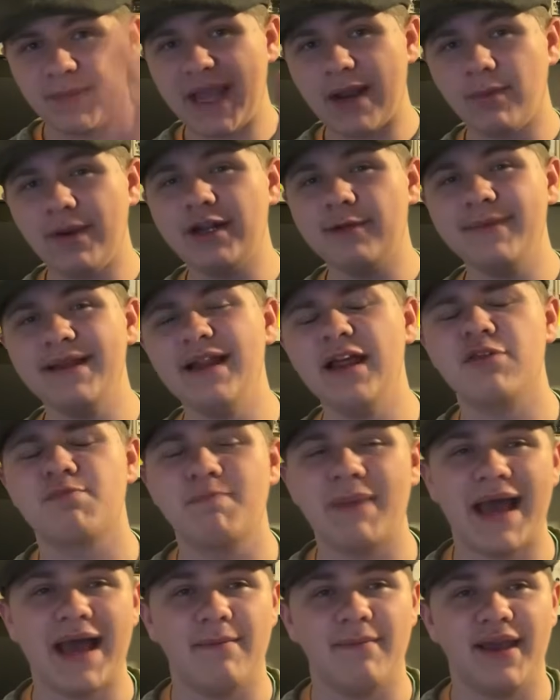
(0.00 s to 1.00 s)
Now, riddle me this,
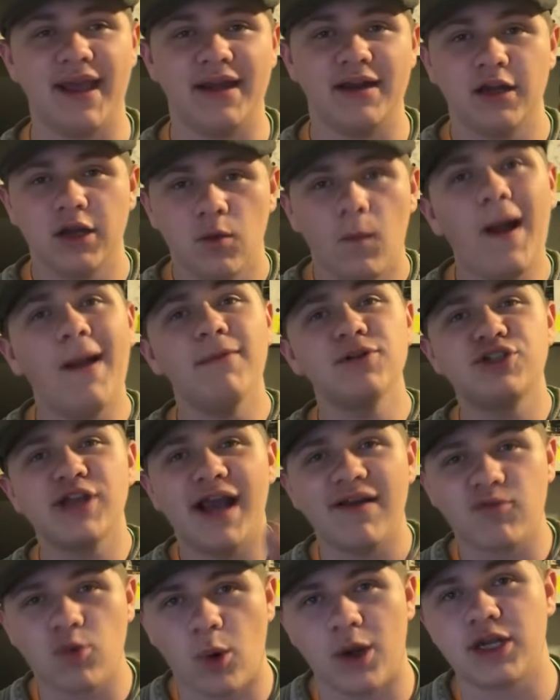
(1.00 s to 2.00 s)
Batman. Why would you
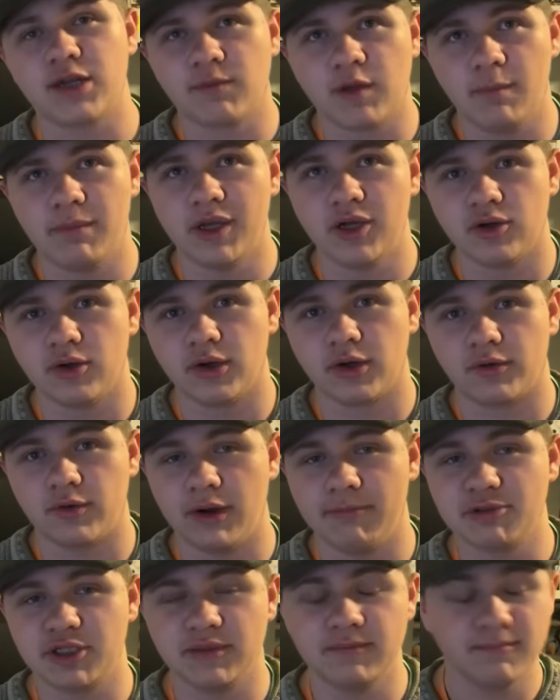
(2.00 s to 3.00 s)
have quantum computer
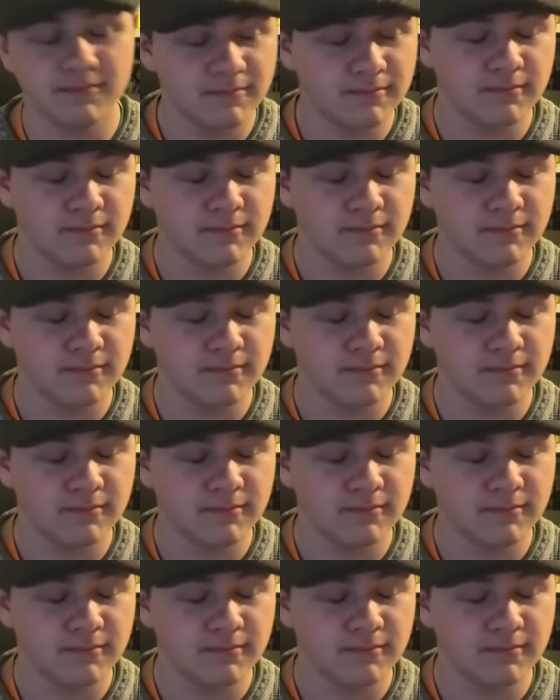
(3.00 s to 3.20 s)
encryption?